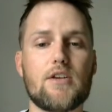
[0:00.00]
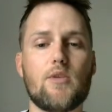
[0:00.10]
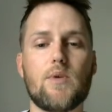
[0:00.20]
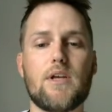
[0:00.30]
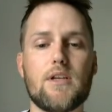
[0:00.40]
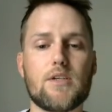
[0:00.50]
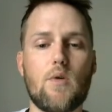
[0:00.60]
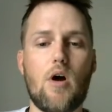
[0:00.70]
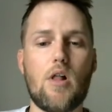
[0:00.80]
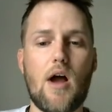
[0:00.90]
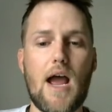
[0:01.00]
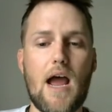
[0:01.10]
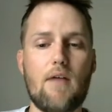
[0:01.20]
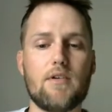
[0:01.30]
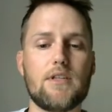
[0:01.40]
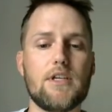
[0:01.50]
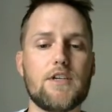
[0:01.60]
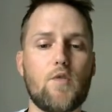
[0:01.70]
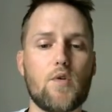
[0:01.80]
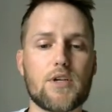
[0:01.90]
duplicate. So all I have is these
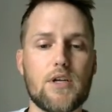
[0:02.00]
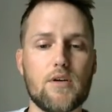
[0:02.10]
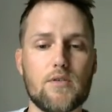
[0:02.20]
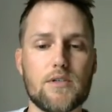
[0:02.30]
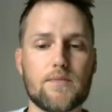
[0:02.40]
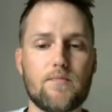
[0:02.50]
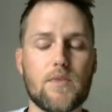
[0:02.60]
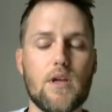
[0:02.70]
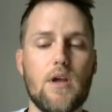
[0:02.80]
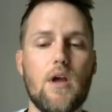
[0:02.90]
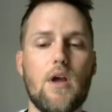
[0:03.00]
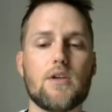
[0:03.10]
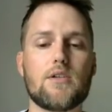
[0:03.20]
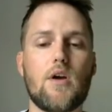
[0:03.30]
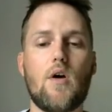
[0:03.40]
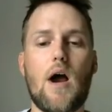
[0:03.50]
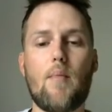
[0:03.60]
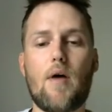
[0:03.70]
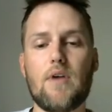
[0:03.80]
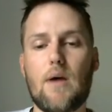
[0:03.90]
4 skills. So I'm
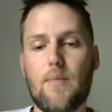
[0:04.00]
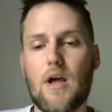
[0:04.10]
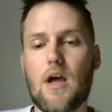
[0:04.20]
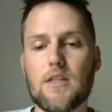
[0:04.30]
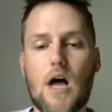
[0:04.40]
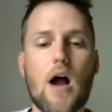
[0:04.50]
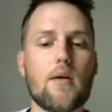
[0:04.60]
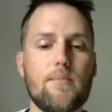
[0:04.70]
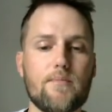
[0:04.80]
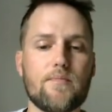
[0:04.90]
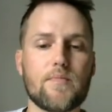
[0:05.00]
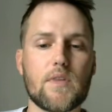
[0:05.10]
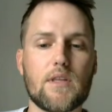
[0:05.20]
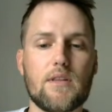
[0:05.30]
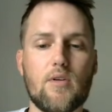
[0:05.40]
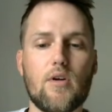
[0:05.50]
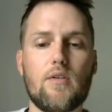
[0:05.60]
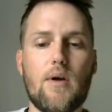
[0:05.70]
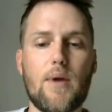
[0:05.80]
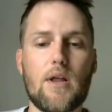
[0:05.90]
going to unlock them, or
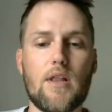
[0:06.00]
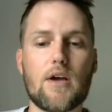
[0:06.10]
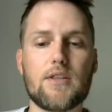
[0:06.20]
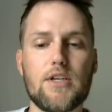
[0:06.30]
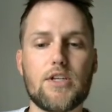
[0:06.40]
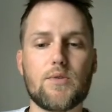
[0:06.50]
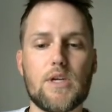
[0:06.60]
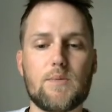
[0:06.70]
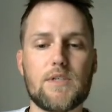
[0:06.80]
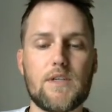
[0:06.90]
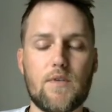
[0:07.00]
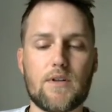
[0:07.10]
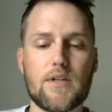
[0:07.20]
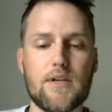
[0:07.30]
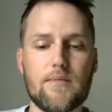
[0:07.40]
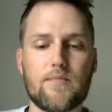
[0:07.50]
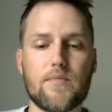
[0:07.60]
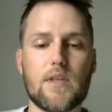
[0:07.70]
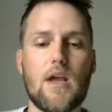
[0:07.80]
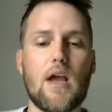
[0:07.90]
I'm going to unlock these 3 specifically.
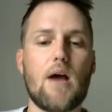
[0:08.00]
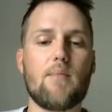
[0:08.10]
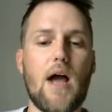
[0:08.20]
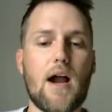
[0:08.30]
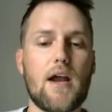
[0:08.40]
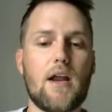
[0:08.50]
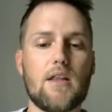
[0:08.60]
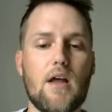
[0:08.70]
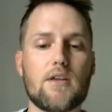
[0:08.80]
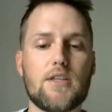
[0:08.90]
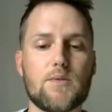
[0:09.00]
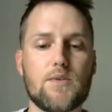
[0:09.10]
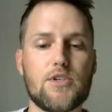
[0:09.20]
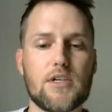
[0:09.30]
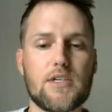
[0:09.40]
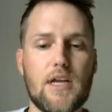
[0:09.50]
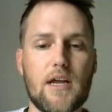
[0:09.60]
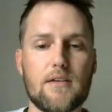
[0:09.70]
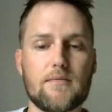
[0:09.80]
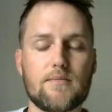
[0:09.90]
I'm not going to unlock this one just
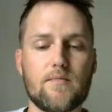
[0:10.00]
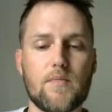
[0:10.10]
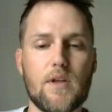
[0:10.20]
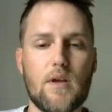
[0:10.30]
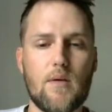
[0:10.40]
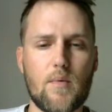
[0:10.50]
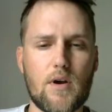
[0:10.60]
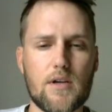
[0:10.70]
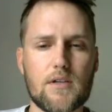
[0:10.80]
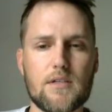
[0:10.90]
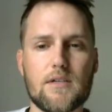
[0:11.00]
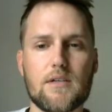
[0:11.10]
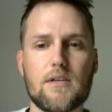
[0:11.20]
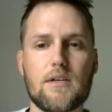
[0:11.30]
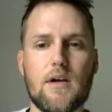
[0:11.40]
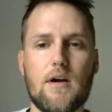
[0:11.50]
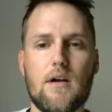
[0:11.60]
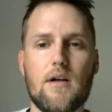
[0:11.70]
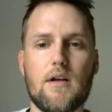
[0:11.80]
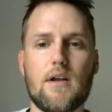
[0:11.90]
yet, because
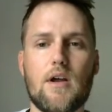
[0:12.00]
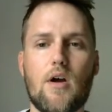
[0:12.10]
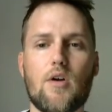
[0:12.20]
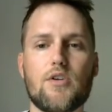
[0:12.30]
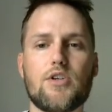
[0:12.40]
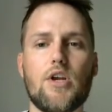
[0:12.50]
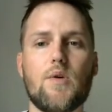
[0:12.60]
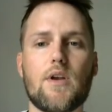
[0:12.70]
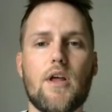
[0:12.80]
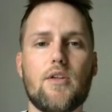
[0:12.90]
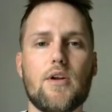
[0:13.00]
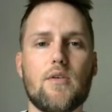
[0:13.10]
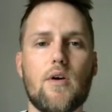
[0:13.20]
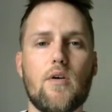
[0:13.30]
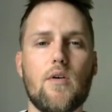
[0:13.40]
I'll go show you another hero.